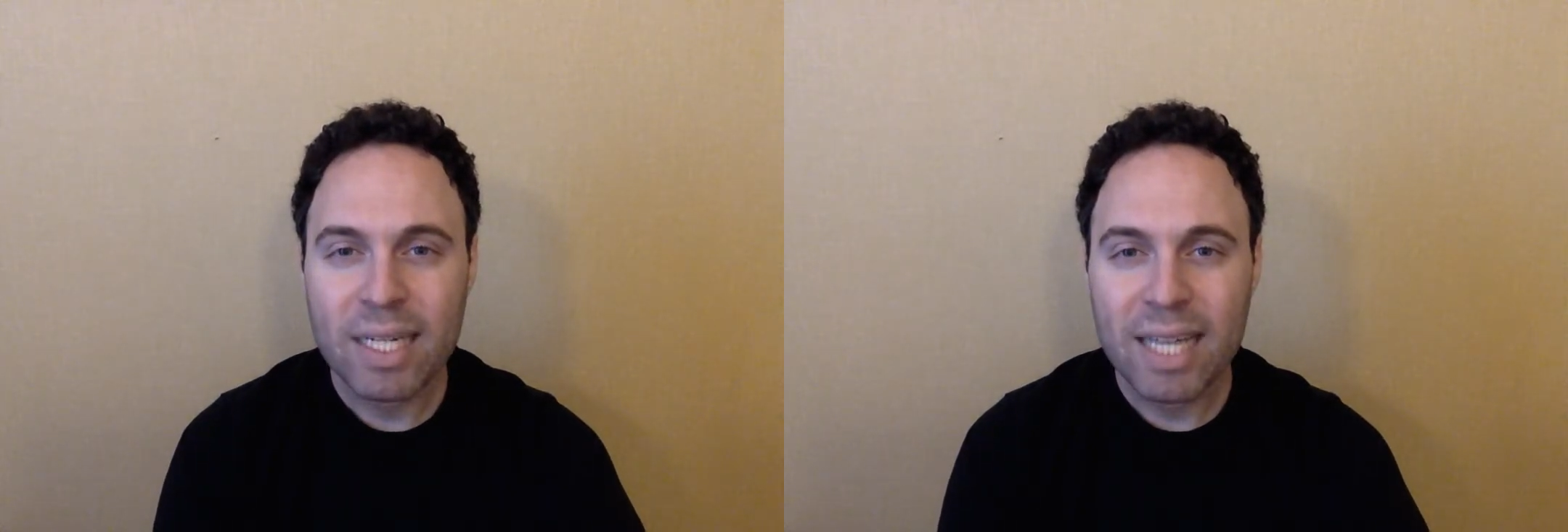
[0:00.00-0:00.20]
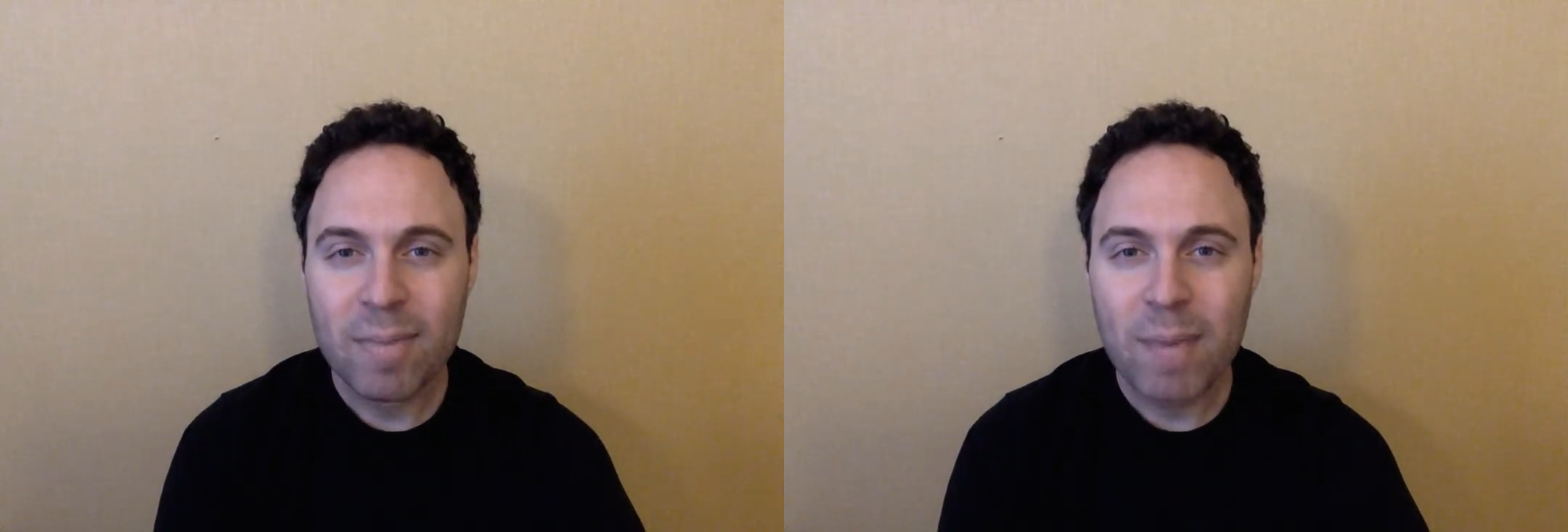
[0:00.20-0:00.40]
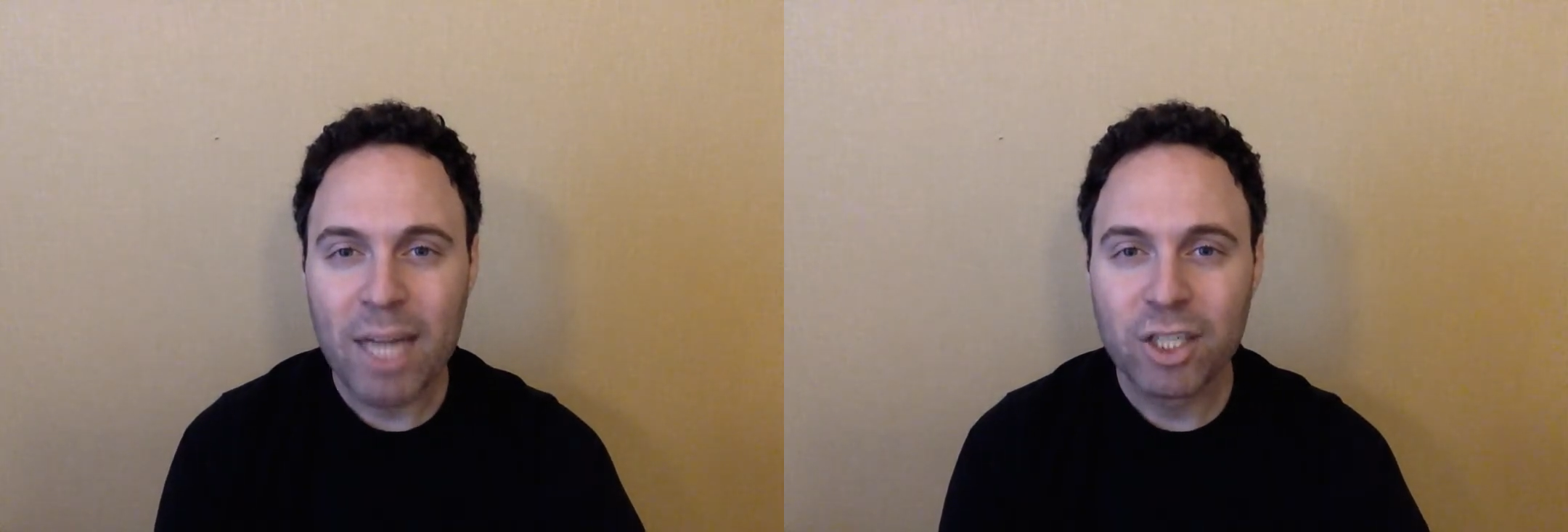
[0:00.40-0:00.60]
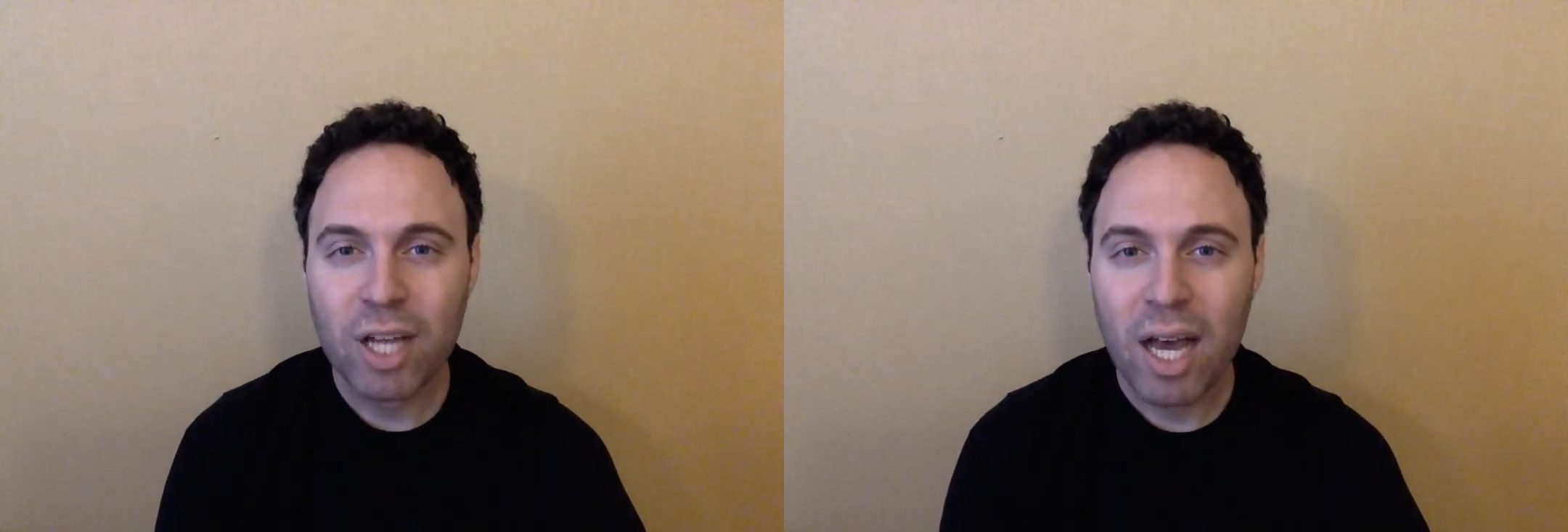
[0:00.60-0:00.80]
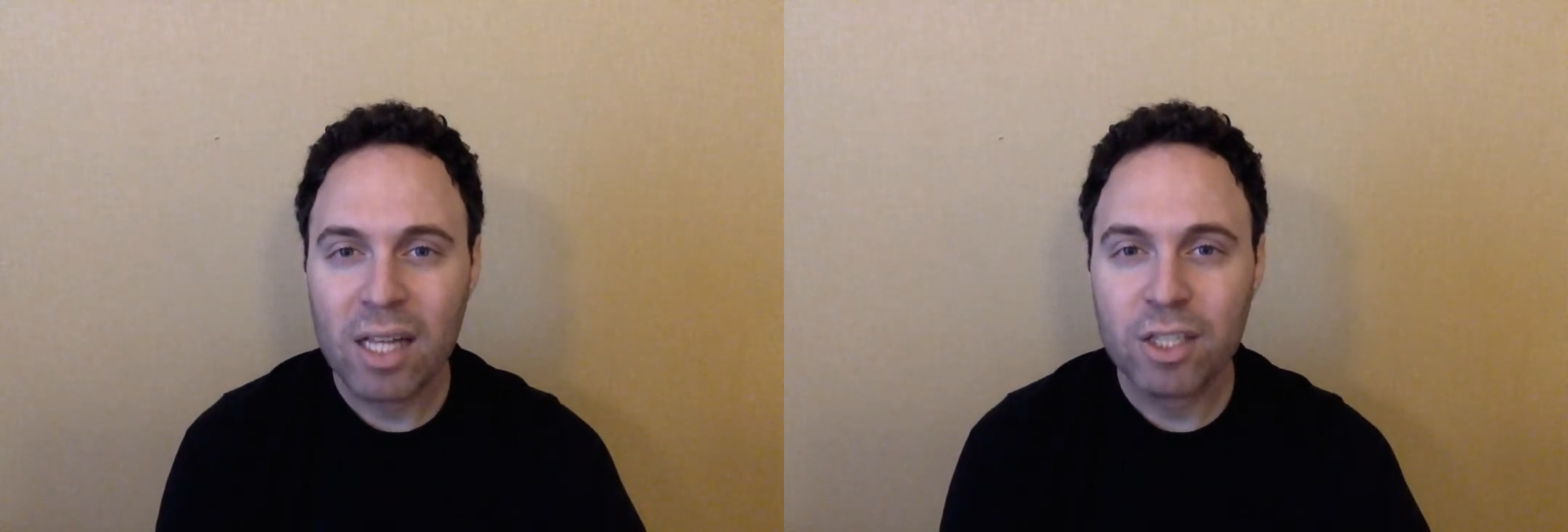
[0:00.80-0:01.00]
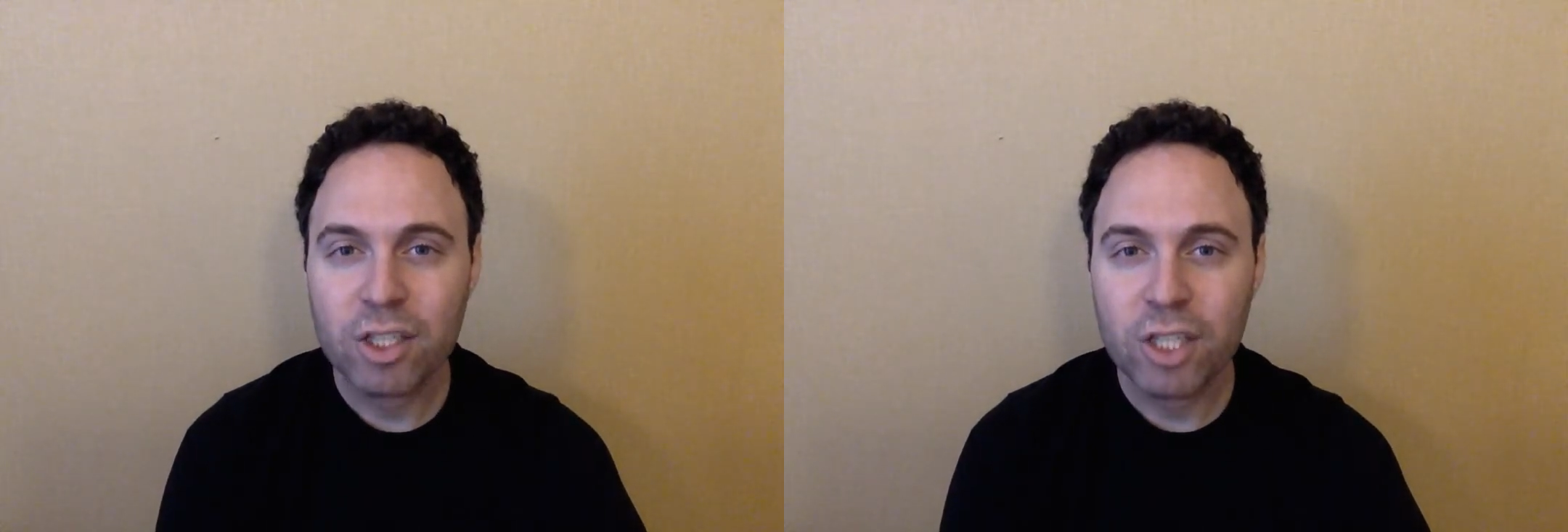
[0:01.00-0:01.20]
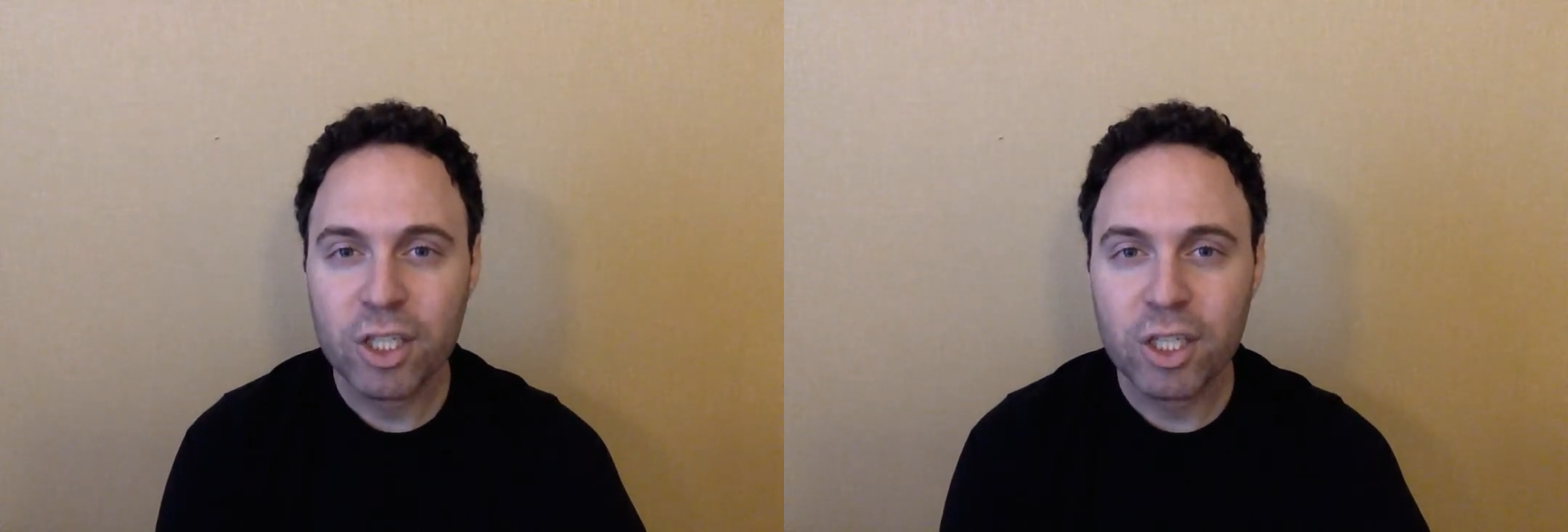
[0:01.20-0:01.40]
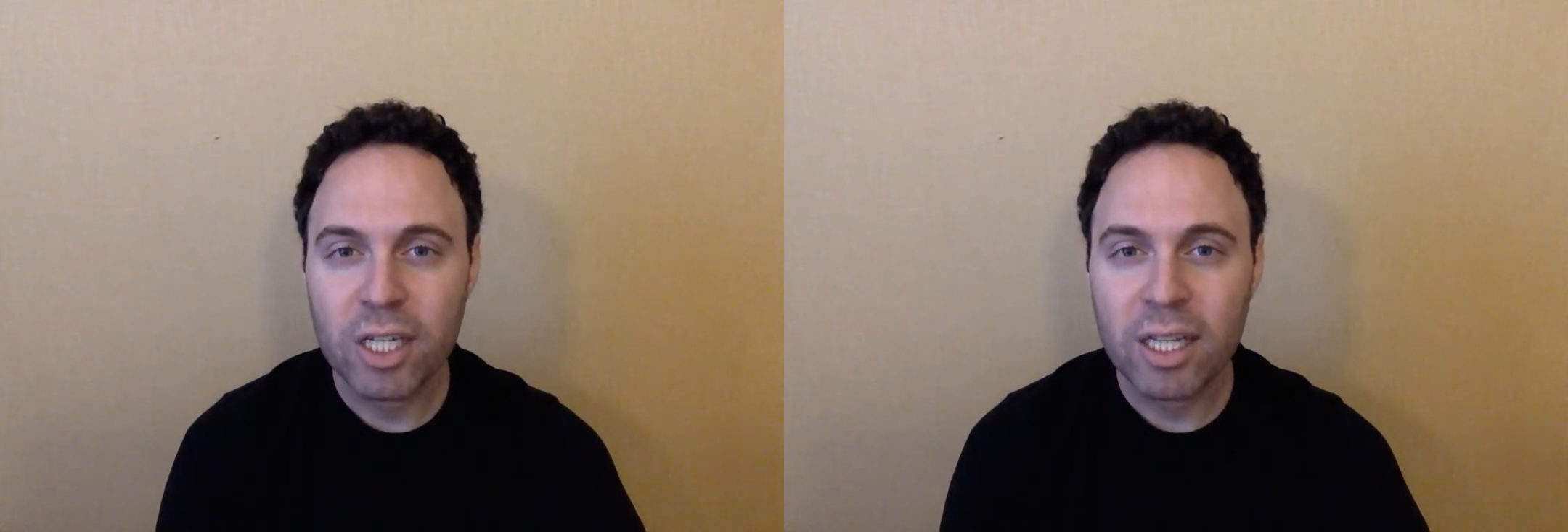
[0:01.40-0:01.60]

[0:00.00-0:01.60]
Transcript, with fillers: Deathmatch College Edition,